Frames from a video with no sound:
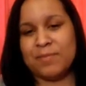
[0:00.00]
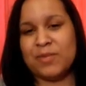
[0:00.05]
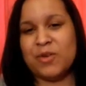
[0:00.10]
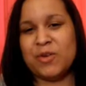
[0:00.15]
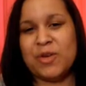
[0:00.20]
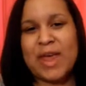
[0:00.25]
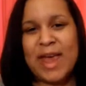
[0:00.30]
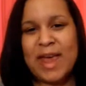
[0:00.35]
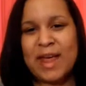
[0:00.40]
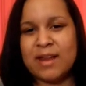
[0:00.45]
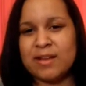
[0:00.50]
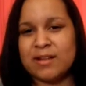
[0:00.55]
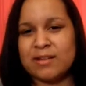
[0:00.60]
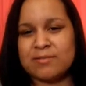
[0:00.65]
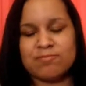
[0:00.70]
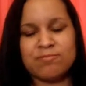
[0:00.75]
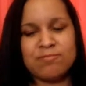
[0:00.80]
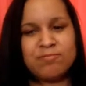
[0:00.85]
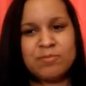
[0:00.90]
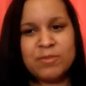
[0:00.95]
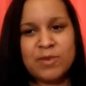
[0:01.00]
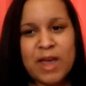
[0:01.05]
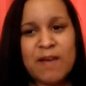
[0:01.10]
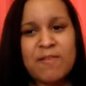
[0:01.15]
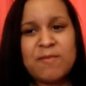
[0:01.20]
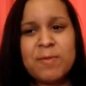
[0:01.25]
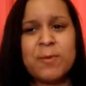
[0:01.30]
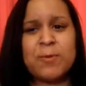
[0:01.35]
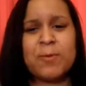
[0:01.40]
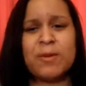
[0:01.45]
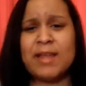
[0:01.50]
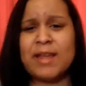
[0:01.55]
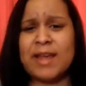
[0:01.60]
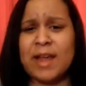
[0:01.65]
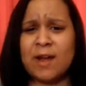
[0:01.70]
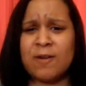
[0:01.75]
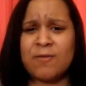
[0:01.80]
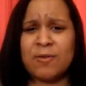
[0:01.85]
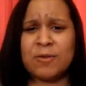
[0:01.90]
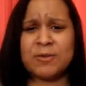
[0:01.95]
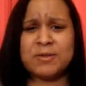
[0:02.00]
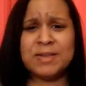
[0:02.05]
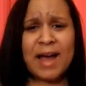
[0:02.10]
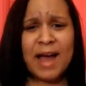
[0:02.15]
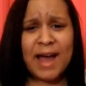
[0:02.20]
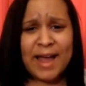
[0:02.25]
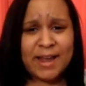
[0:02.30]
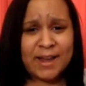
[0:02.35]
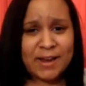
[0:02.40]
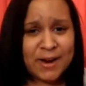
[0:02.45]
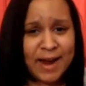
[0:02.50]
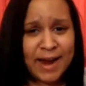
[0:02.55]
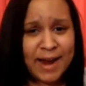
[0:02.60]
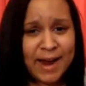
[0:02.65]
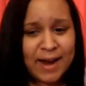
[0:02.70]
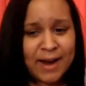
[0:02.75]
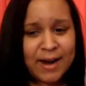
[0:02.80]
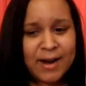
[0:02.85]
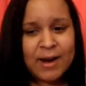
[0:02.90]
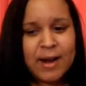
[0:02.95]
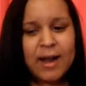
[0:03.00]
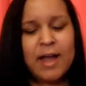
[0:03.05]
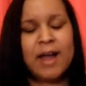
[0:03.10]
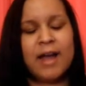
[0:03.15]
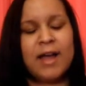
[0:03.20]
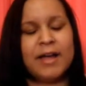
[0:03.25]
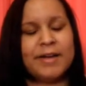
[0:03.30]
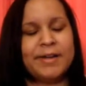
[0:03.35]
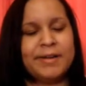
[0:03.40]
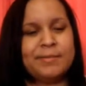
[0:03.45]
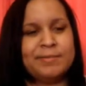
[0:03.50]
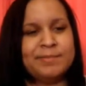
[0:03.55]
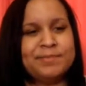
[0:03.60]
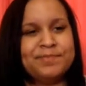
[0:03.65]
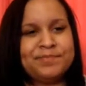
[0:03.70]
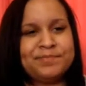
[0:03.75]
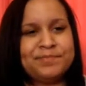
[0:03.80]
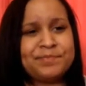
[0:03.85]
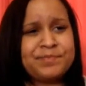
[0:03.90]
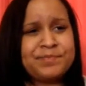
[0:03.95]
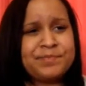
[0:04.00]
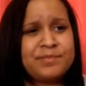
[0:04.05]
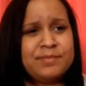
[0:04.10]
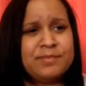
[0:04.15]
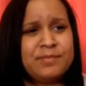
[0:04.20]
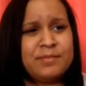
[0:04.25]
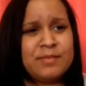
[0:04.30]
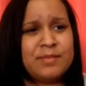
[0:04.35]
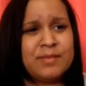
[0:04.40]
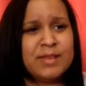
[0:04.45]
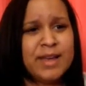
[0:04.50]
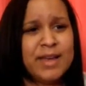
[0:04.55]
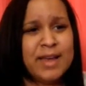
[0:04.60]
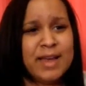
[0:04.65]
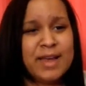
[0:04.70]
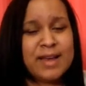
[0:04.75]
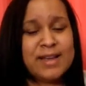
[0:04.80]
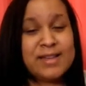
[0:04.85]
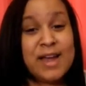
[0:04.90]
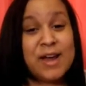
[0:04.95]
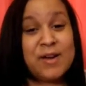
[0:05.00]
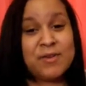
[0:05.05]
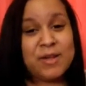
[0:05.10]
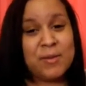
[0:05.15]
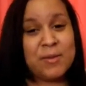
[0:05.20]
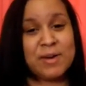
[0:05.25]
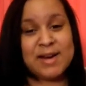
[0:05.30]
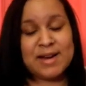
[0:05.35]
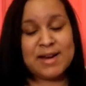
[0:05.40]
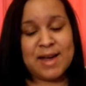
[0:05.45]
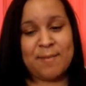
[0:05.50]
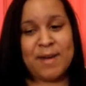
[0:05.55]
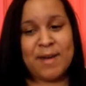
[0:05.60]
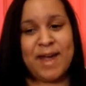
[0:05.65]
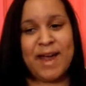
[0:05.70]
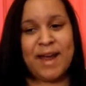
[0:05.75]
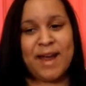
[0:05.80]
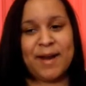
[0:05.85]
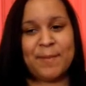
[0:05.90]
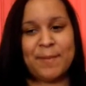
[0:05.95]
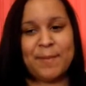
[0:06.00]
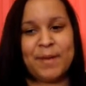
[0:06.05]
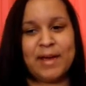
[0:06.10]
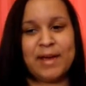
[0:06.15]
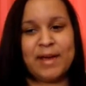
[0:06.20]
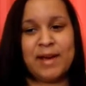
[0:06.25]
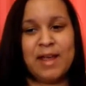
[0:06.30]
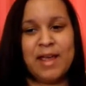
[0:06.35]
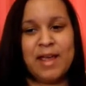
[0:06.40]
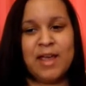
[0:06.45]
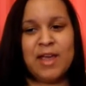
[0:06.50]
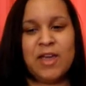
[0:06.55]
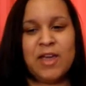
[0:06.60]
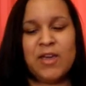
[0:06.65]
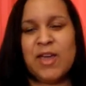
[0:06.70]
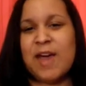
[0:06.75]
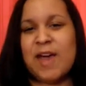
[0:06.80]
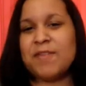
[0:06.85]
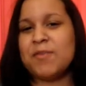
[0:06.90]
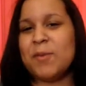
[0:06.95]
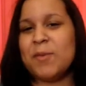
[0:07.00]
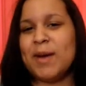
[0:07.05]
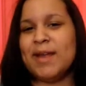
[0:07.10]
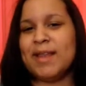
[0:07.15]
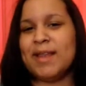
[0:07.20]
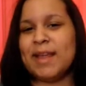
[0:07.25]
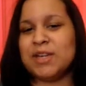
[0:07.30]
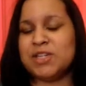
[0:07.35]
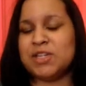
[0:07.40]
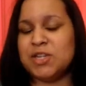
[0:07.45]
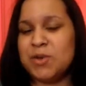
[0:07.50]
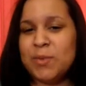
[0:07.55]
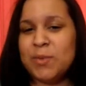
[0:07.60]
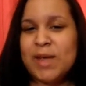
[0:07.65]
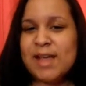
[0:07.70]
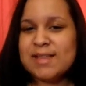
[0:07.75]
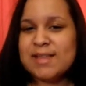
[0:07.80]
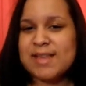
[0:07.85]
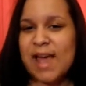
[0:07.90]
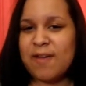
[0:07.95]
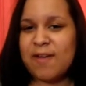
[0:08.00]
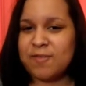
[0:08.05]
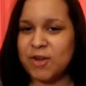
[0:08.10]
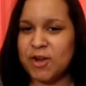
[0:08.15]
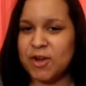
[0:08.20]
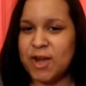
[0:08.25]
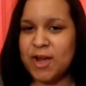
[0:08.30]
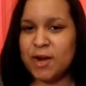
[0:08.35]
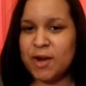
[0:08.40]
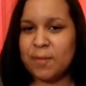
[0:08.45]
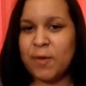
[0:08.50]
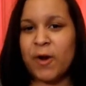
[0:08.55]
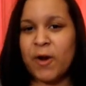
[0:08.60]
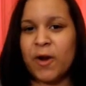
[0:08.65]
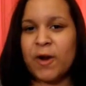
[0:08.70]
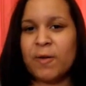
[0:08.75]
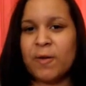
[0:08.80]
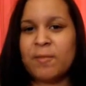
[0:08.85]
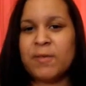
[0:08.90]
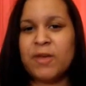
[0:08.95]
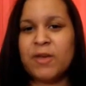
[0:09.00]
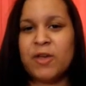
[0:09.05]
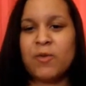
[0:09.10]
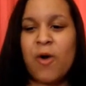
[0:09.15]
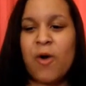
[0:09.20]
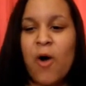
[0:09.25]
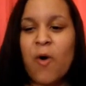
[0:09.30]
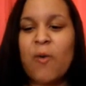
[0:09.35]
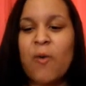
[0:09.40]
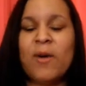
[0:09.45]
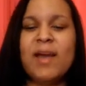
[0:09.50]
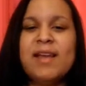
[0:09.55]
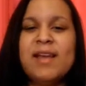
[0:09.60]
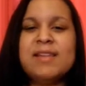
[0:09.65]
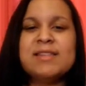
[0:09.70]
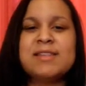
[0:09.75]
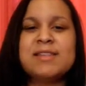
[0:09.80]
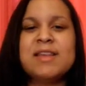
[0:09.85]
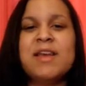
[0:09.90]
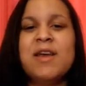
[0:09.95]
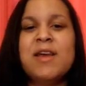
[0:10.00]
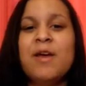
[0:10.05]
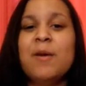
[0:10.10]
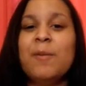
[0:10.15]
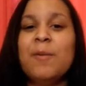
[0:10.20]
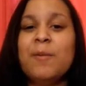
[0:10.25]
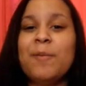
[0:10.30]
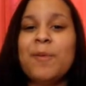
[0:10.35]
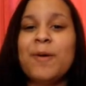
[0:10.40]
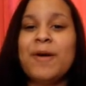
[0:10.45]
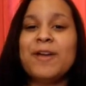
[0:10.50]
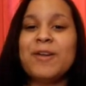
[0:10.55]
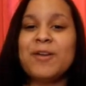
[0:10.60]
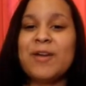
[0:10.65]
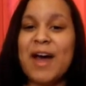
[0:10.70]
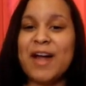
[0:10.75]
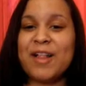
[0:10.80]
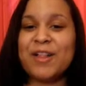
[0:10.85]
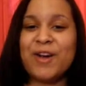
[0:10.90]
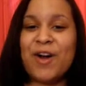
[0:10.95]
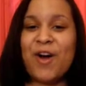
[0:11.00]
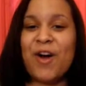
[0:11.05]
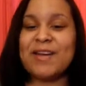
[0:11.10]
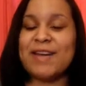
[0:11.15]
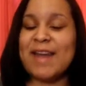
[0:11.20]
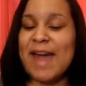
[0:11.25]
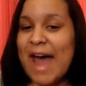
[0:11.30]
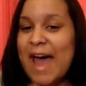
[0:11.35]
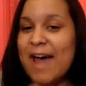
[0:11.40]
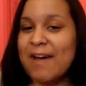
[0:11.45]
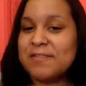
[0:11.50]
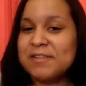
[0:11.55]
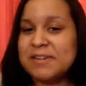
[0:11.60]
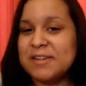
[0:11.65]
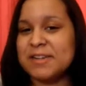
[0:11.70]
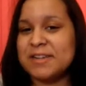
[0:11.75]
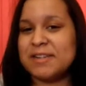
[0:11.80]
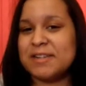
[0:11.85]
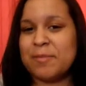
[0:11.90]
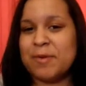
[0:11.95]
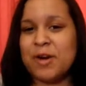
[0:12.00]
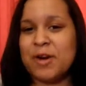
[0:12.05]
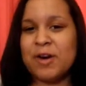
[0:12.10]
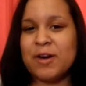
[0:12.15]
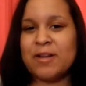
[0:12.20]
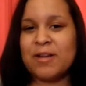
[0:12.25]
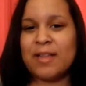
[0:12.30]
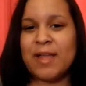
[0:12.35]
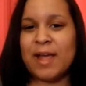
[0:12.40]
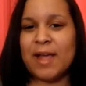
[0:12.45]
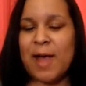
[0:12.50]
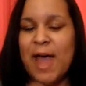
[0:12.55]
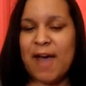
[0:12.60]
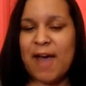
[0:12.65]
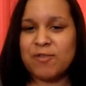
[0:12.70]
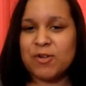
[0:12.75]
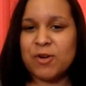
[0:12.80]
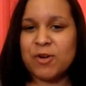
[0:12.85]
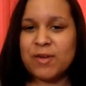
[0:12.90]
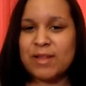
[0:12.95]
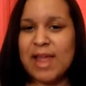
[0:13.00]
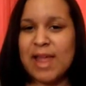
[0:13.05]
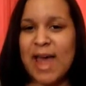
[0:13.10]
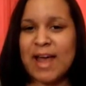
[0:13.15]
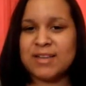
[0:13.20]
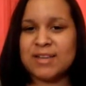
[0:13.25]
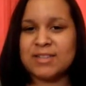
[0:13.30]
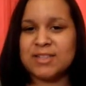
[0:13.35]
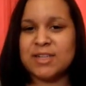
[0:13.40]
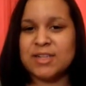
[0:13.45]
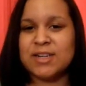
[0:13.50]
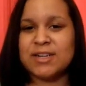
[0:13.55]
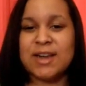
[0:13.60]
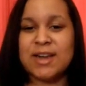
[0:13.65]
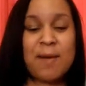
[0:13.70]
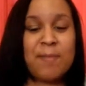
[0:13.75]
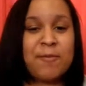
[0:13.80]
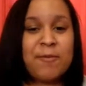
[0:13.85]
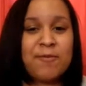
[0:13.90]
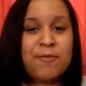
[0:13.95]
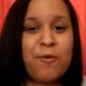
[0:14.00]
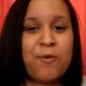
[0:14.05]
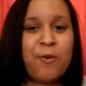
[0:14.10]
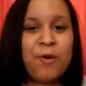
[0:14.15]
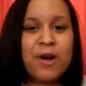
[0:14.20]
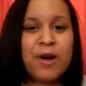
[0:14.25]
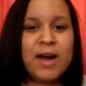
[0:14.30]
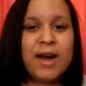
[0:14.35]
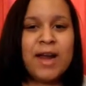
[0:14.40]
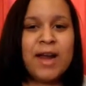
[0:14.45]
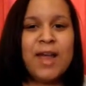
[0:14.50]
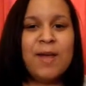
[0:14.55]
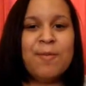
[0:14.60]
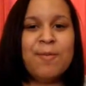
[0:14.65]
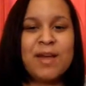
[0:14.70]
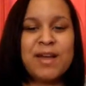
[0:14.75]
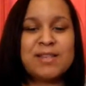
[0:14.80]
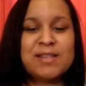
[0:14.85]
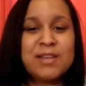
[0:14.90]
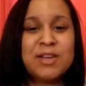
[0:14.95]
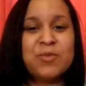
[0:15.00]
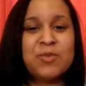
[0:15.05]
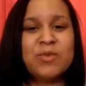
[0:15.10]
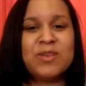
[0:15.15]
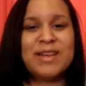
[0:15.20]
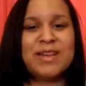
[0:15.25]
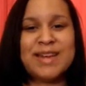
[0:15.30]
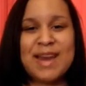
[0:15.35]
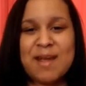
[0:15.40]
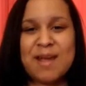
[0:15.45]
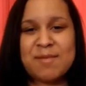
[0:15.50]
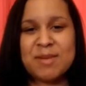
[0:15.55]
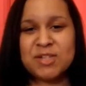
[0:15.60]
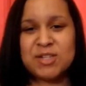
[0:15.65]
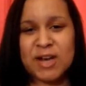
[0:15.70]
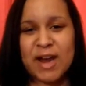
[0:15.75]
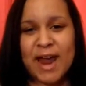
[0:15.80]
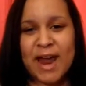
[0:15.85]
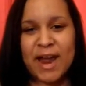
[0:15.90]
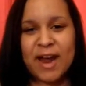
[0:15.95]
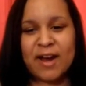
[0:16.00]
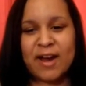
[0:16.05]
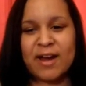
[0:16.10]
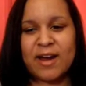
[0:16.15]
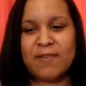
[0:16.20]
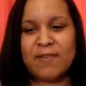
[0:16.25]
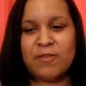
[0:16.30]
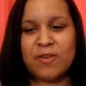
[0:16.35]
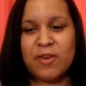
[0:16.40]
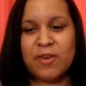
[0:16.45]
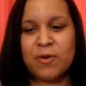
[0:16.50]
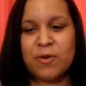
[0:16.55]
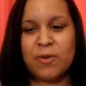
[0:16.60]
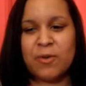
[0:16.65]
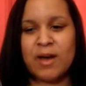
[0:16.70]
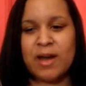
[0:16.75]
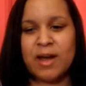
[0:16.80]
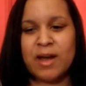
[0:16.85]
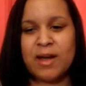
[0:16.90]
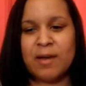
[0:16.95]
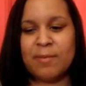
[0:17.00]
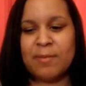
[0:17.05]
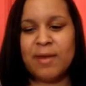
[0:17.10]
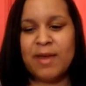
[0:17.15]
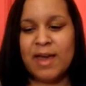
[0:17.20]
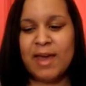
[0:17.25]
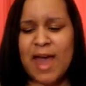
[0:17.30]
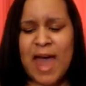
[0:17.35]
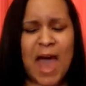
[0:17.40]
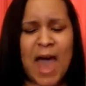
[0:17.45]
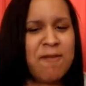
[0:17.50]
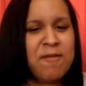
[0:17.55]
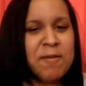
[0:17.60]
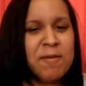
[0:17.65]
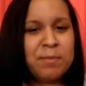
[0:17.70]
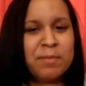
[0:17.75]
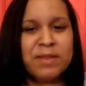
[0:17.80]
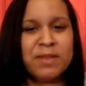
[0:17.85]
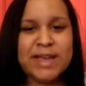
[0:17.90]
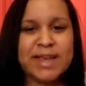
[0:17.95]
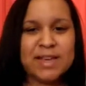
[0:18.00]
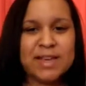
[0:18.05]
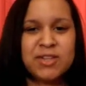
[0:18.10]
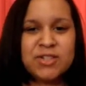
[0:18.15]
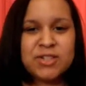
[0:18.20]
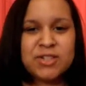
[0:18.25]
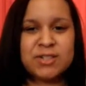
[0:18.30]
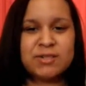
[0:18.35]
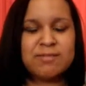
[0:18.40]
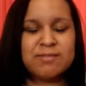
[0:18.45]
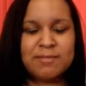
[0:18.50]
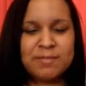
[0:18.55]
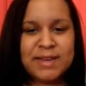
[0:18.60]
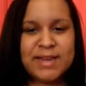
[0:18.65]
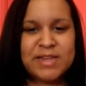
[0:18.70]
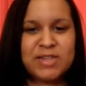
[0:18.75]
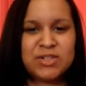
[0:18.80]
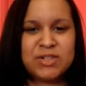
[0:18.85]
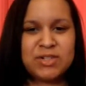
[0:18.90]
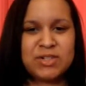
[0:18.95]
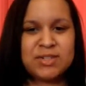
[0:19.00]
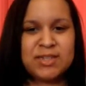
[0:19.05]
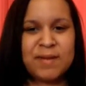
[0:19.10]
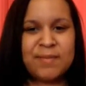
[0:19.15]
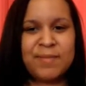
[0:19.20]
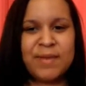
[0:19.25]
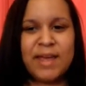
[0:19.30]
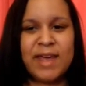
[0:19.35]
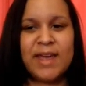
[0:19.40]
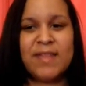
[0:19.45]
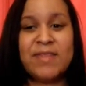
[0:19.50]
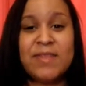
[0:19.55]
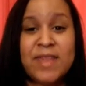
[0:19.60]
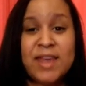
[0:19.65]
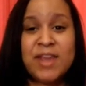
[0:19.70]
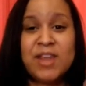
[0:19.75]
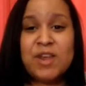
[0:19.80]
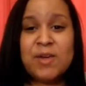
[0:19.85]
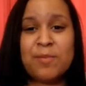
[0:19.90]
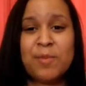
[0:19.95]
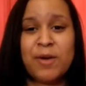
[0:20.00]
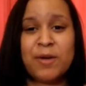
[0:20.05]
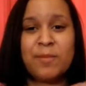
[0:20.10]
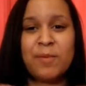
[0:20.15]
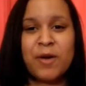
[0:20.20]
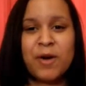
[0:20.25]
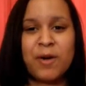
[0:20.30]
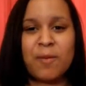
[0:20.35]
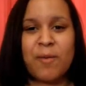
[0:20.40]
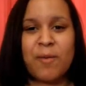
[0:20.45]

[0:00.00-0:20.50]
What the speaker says: You have to be really careful with dyeing your hair, because I really want to dye my hair, but you have to wait like 2 weeks after you get your perm. You always put color on after the perm, like after a relaxer, not before, because it can really damage your hair if you have it bleached or something, and then you put the